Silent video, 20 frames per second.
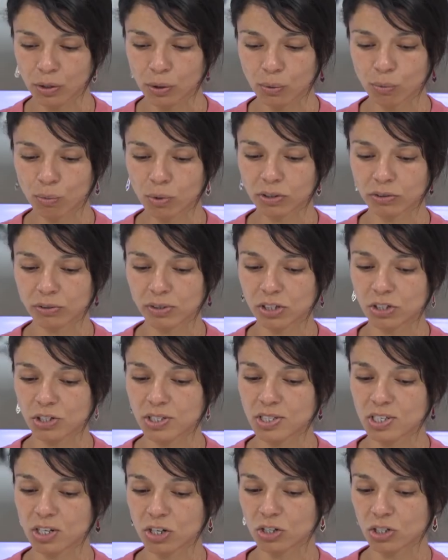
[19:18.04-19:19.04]
water
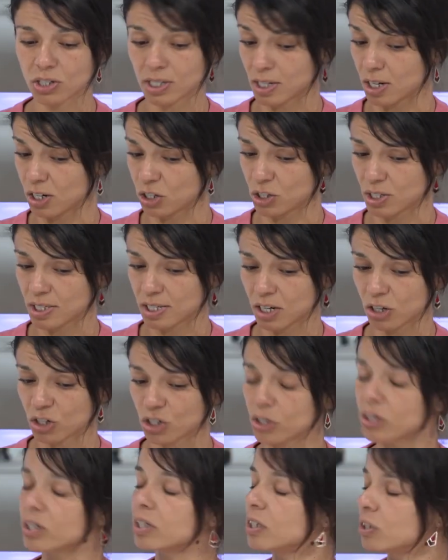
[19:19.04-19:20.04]
legisla-
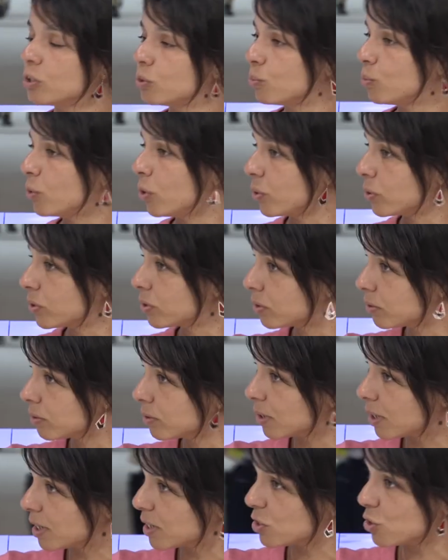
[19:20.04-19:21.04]
legislation in the world,
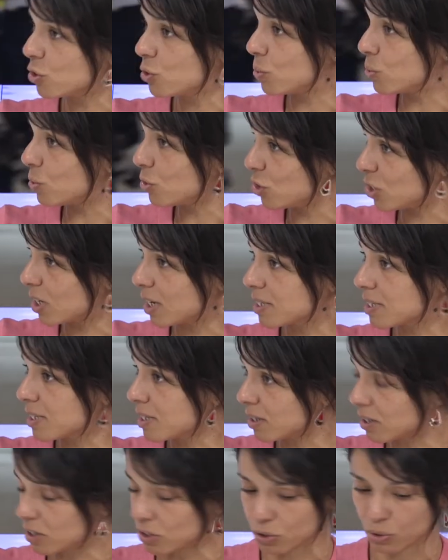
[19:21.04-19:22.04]
as you
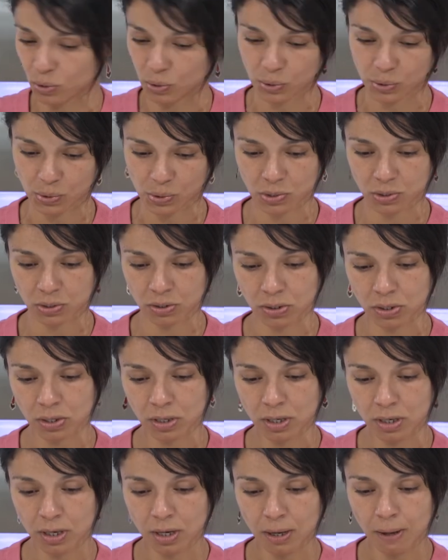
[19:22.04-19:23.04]
just introduced.
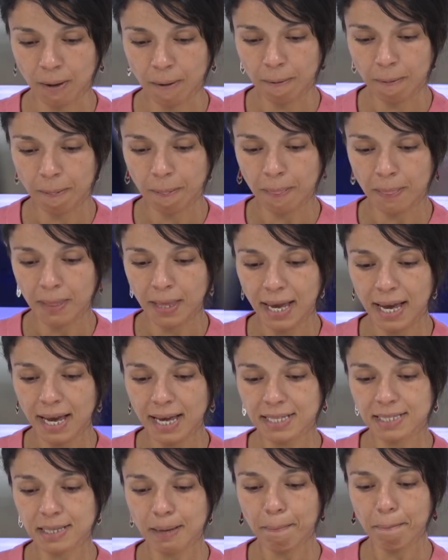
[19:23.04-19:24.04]

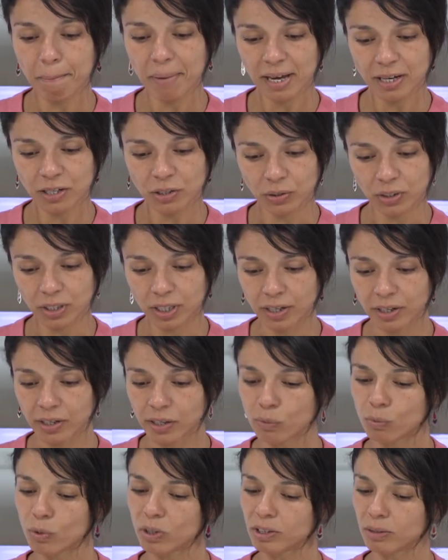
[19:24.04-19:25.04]
As a pioneer
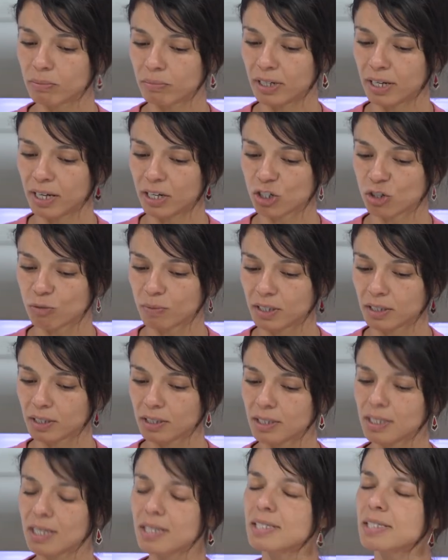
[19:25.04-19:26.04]
in water management,
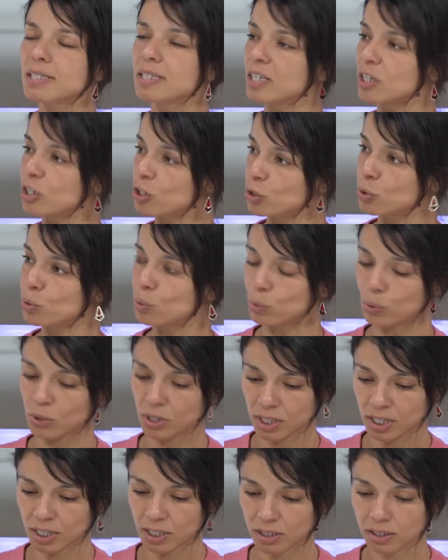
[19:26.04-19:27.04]
does the E U
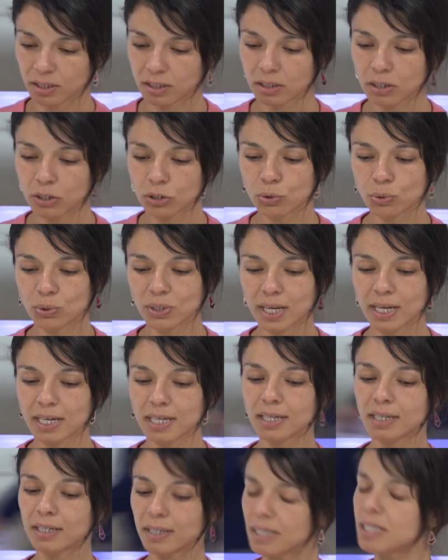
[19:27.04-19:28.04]
need to
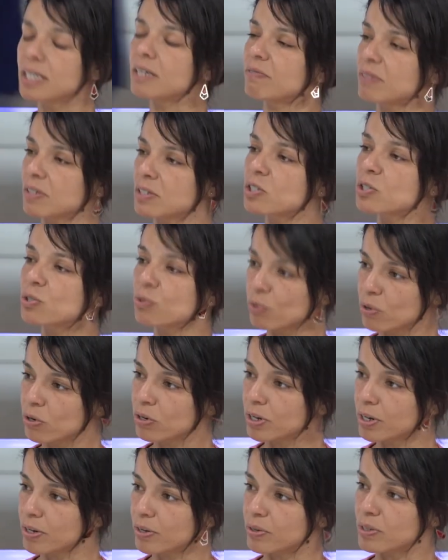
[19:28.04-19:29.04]
take even
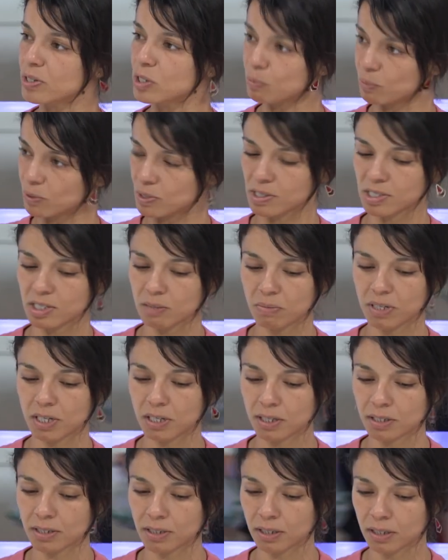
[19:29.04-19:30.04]
stronger
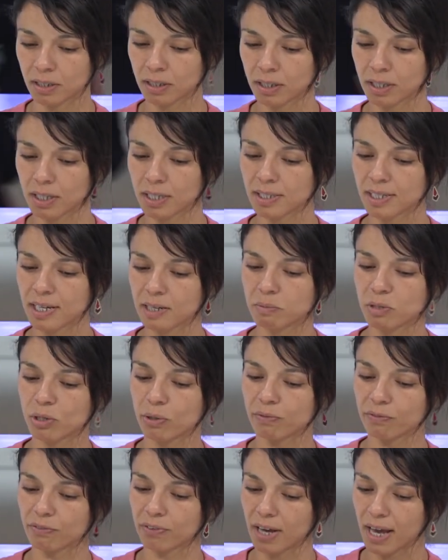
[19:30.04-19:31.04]
responsibility in terms
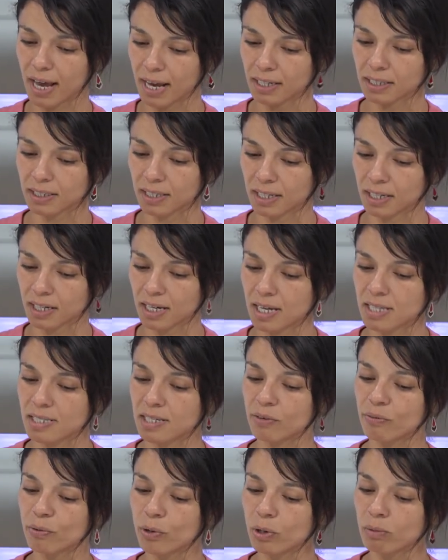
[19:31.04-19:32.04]
of acting as
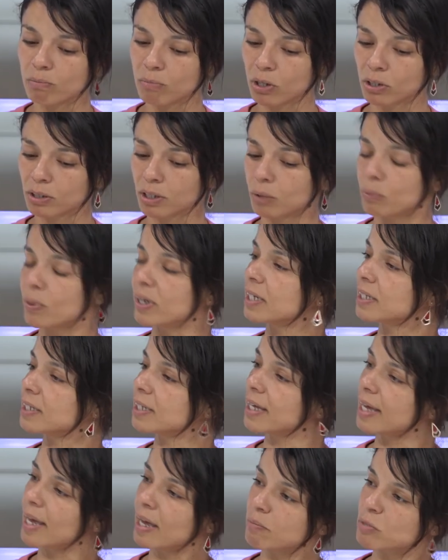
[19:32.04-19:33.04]
a role model when
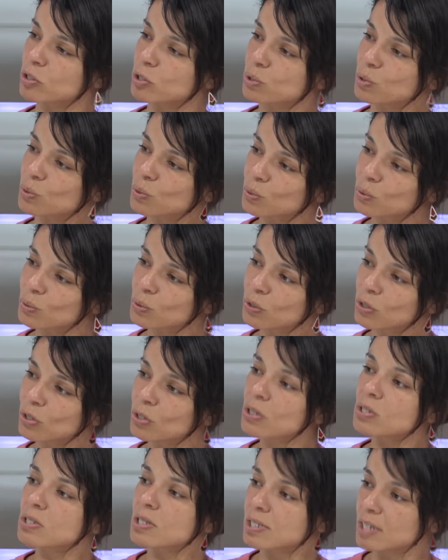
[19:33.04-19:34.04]
it comes to
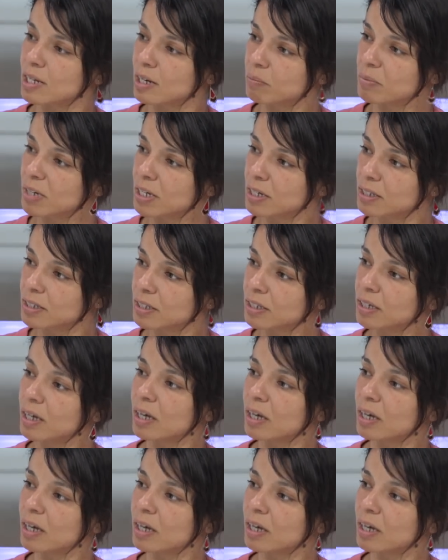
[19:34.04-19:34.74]
sustainability